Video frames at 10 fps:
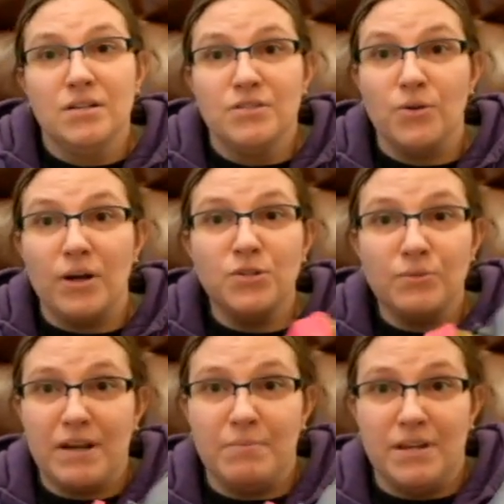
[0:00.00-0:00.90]
So I do
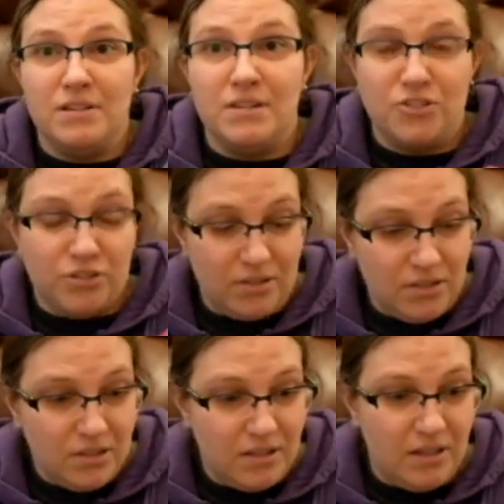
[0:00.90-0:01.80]
recommend industrial
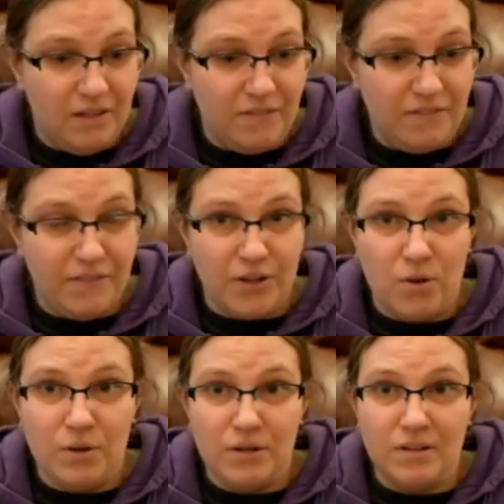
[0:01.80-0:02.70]
if you're
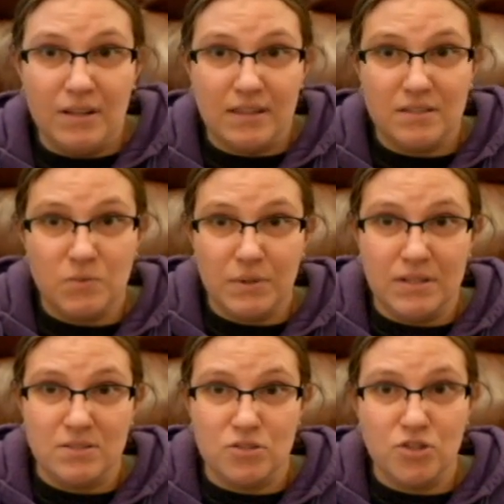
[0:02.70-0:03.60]
going, like, this one
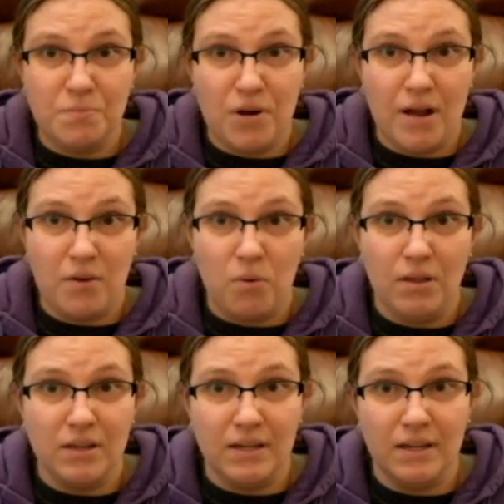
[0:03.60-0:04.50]
is super high
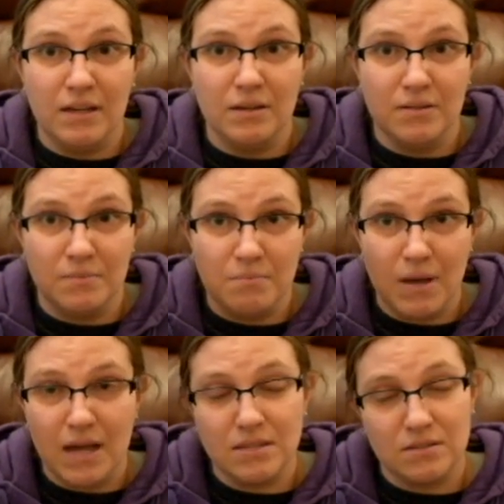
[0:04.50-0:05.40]
quality
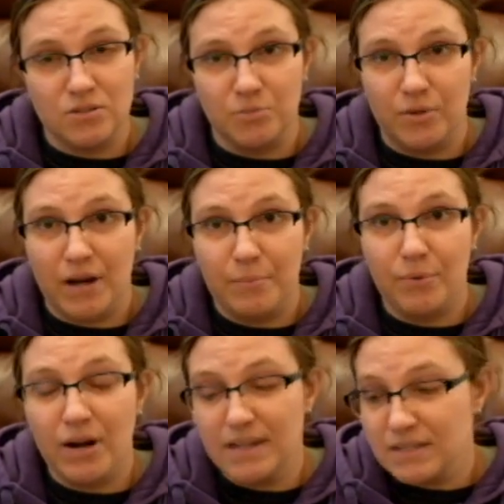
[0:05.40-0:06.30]
mask, super high
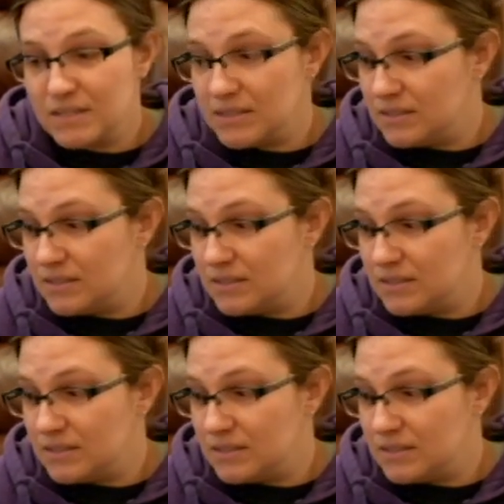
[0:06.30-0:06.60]
price.